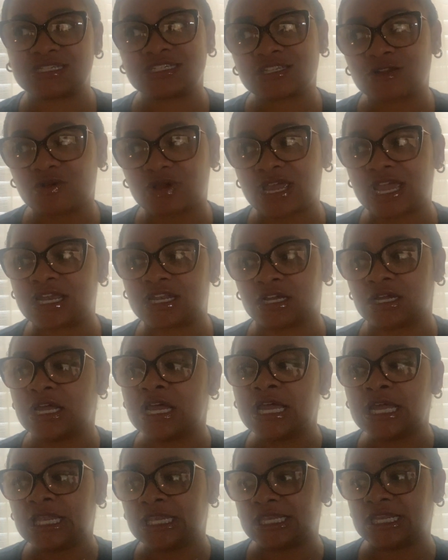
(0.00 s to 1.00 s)
It's okay to
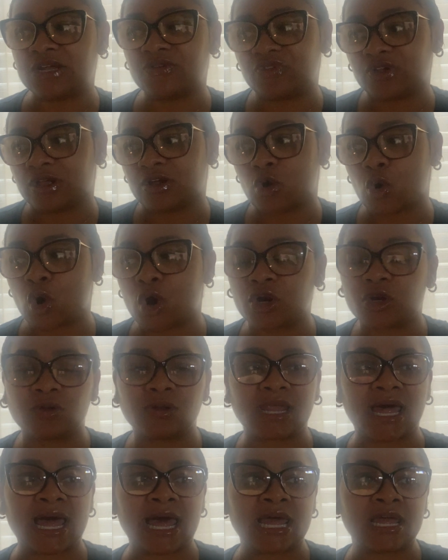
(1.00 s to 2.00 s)
live a carnal
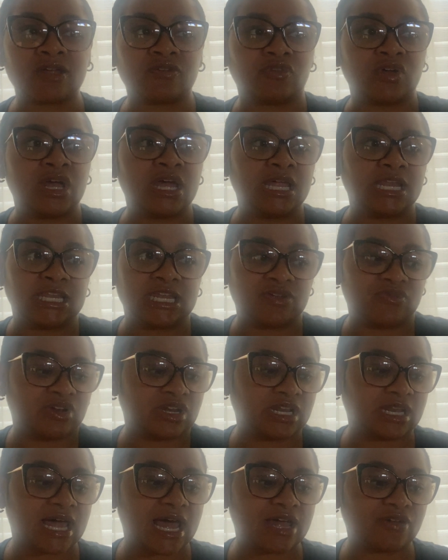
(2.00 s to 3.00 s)
life, living
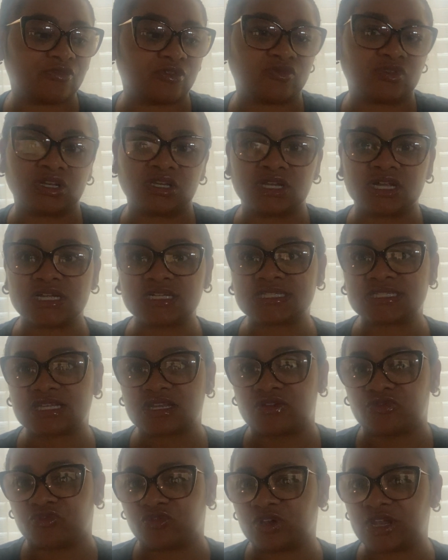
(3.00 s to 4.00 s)
a life of the lust
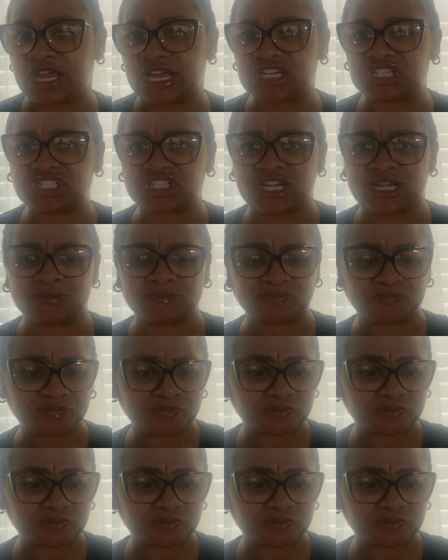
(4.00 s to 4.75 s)
and the flesh and